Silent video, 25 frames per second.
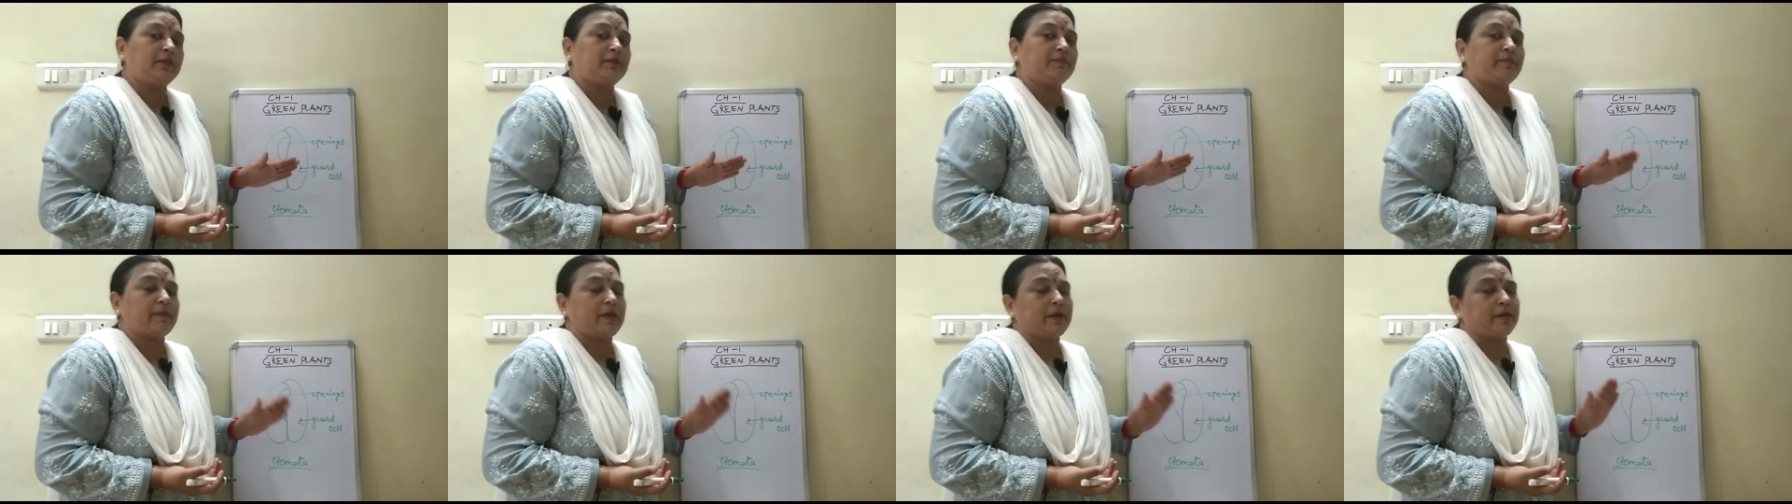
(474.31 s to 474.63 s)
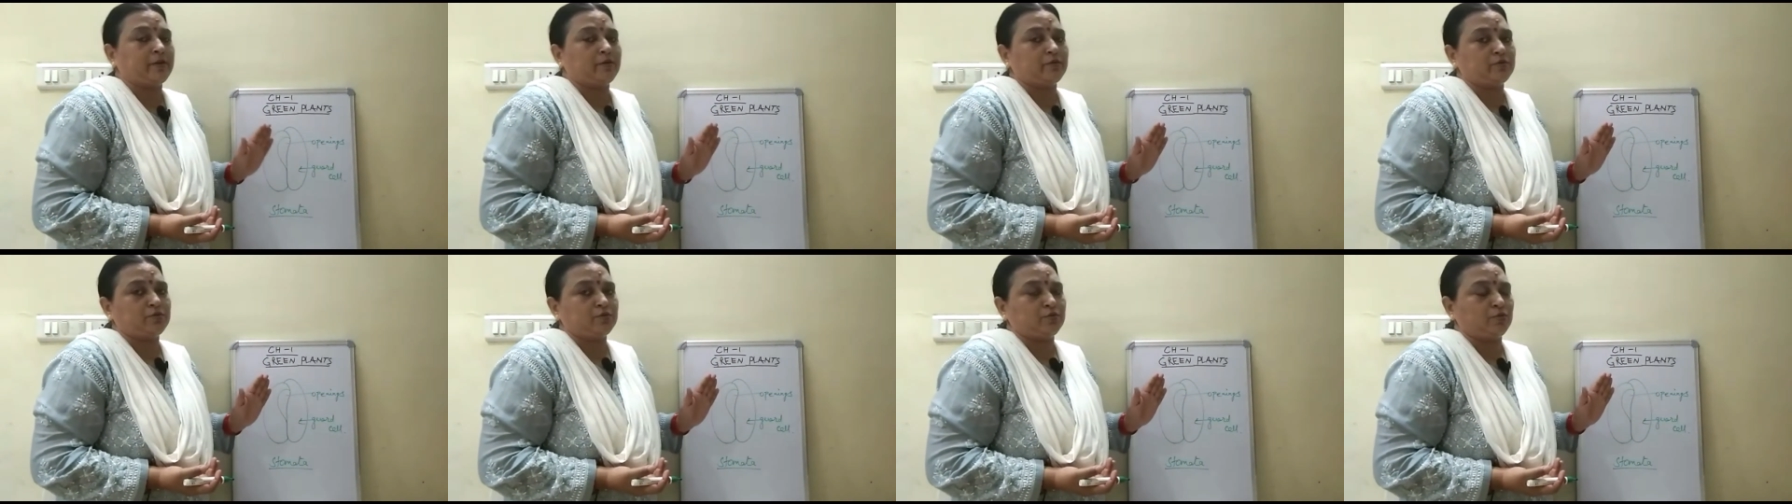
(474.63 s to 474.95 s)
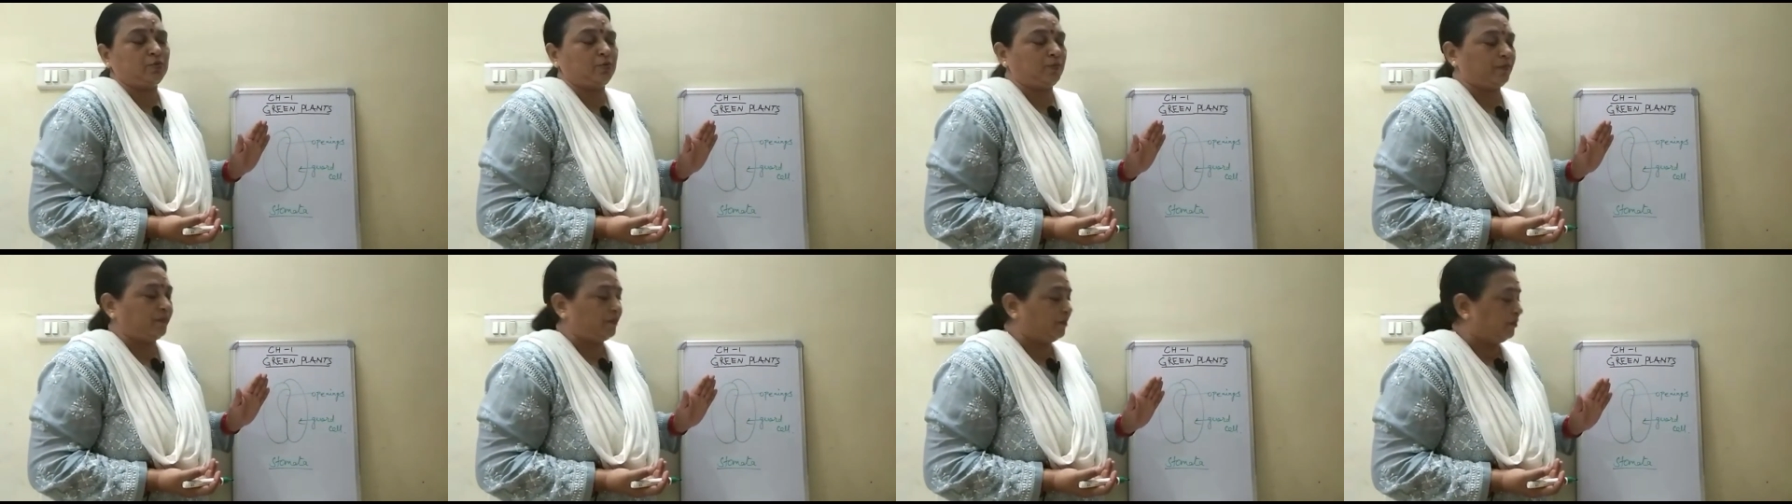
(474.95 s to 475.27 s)
the
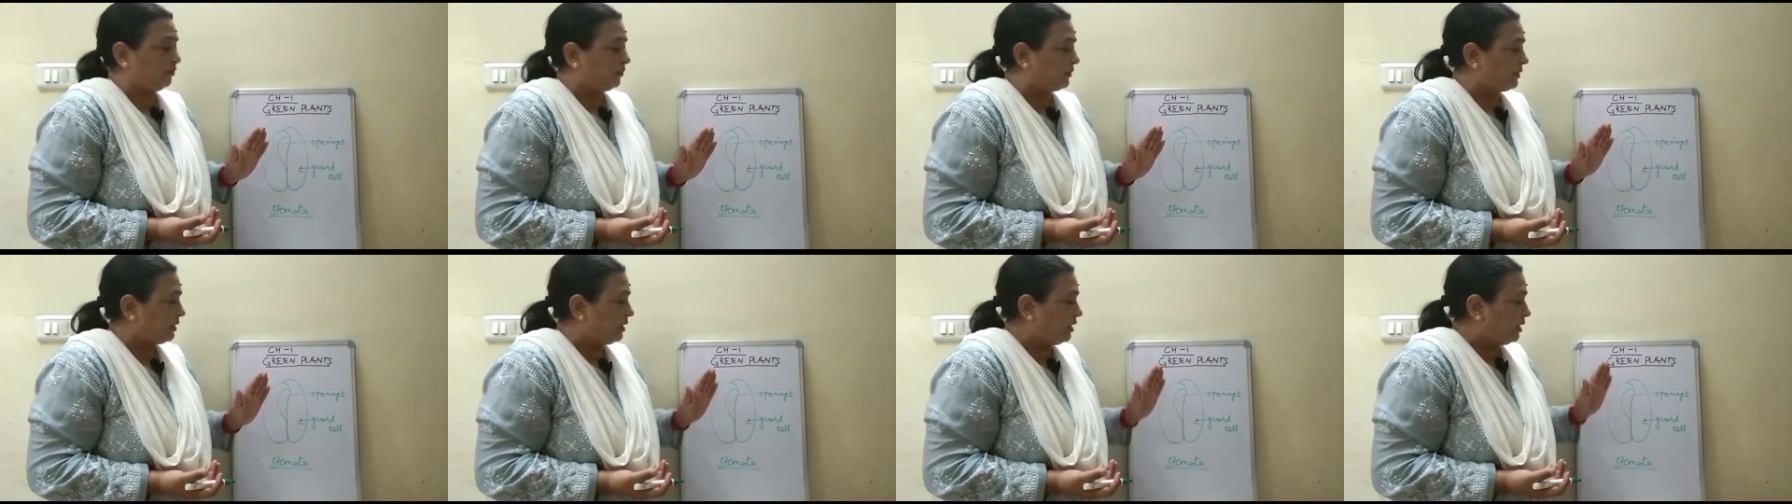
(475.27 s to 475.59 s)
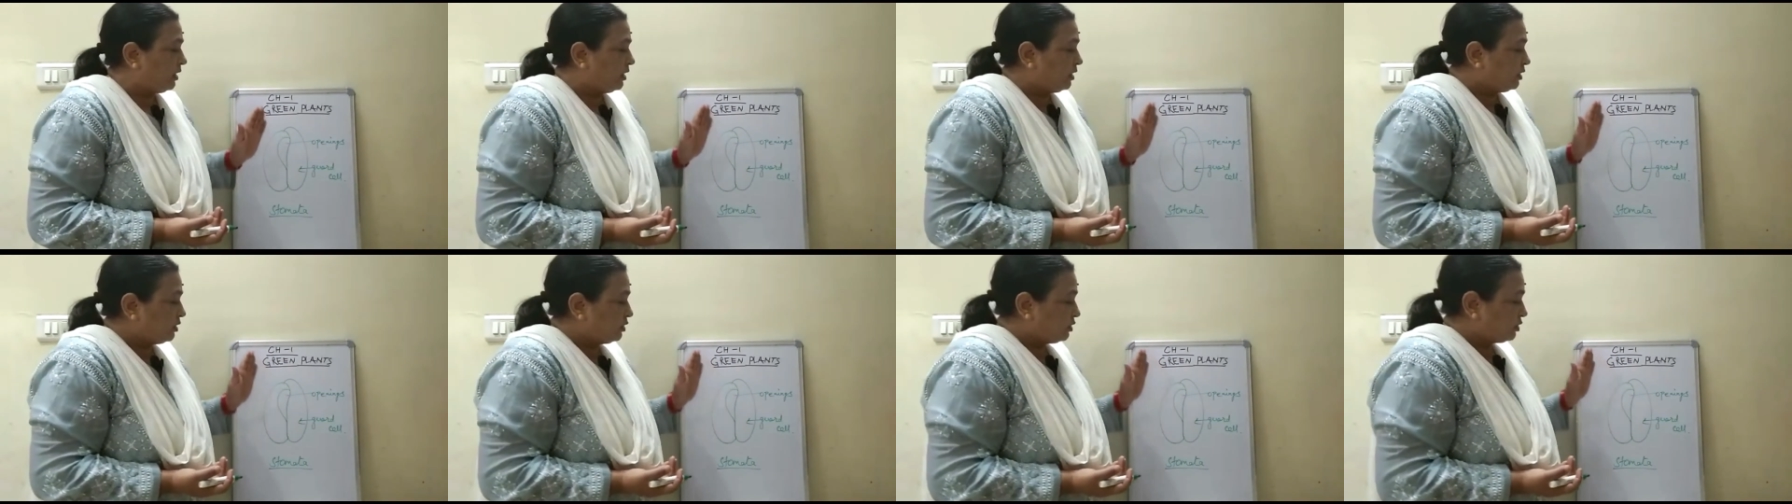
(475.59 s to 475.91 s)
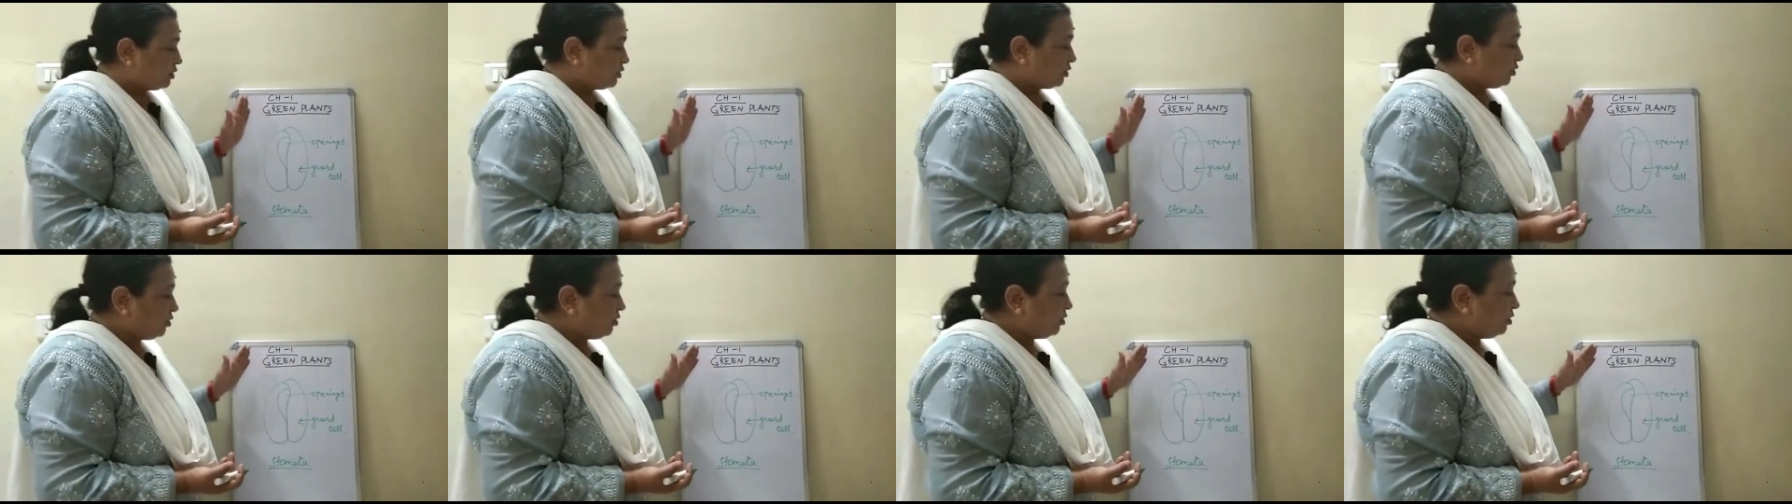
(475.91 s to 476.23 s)
microscope.
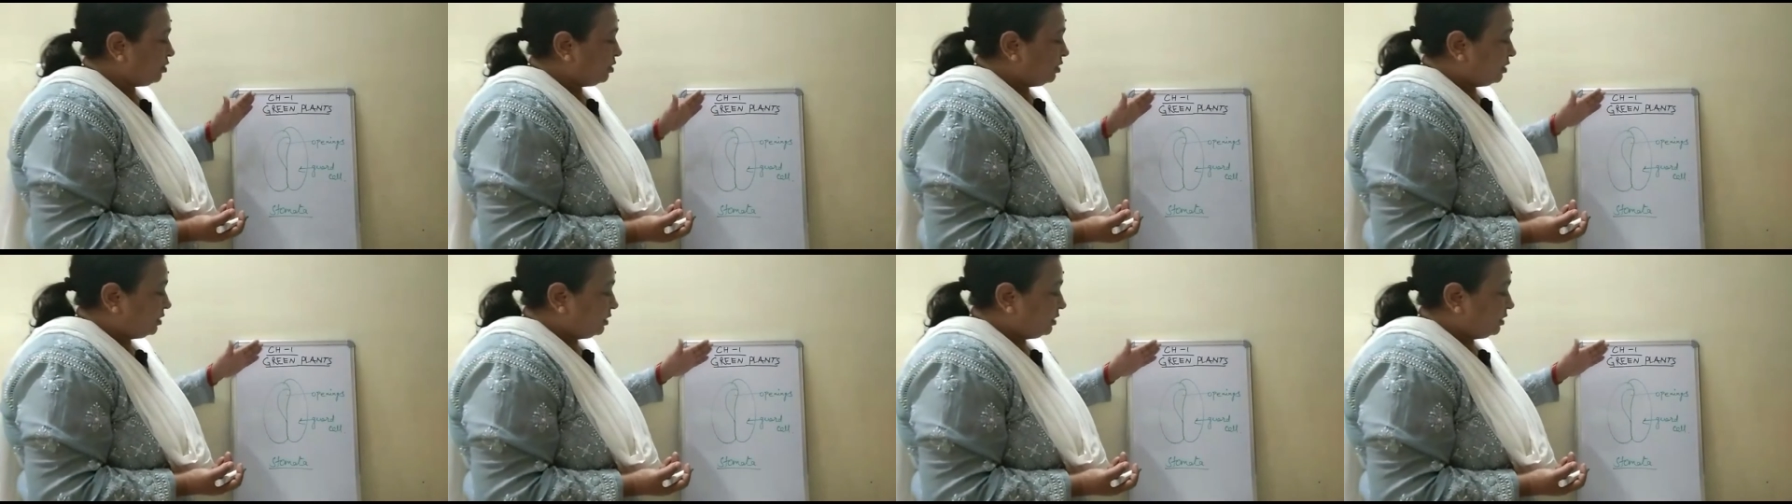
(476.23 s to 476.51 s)
So